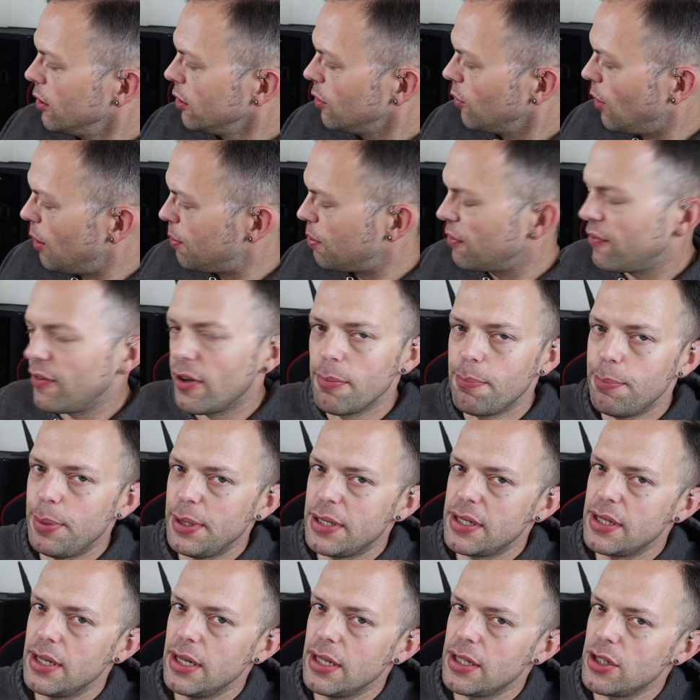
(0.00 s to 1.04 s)
Do I prefer
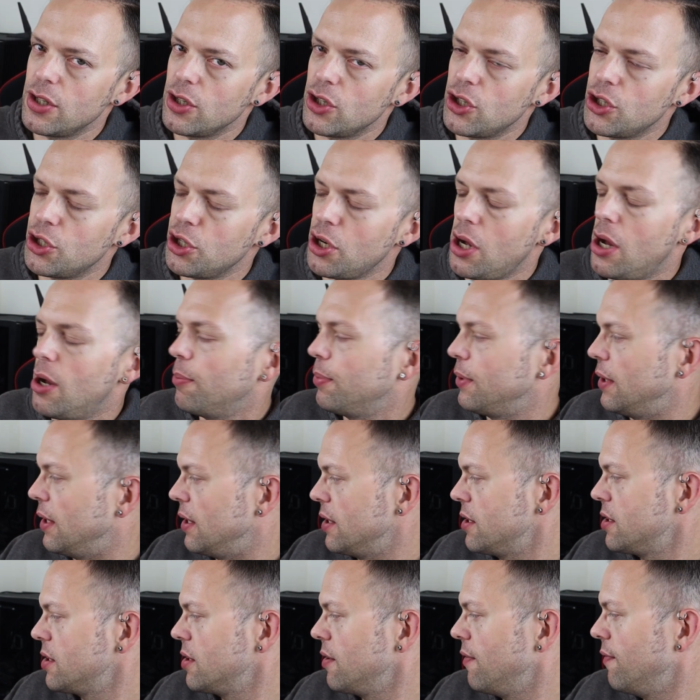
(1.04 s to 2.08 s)
bitterness and
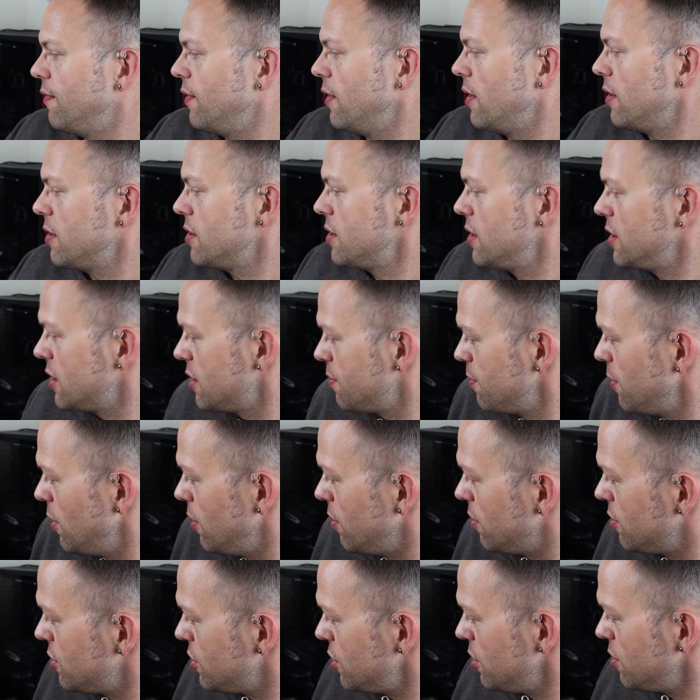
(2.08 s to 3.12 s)
sharpness versus
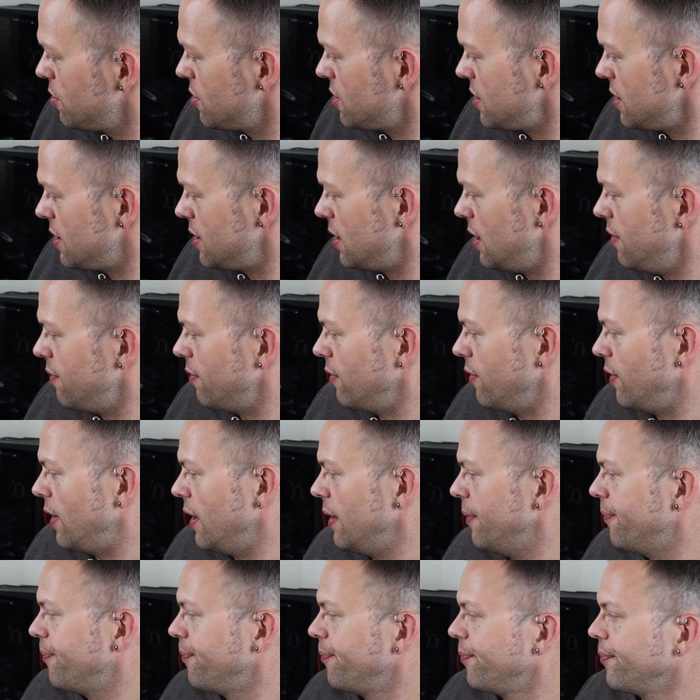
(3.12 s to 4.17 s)
smooth, juicy
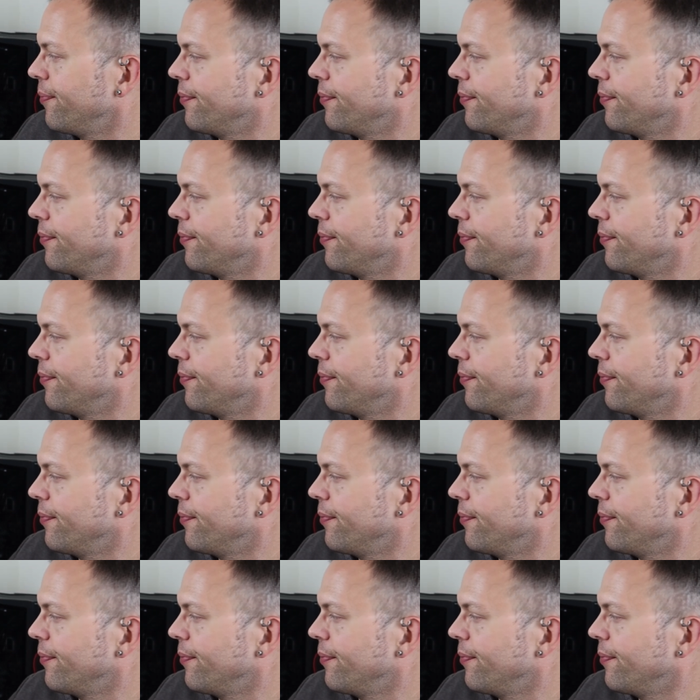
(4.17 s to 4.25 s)
delivery?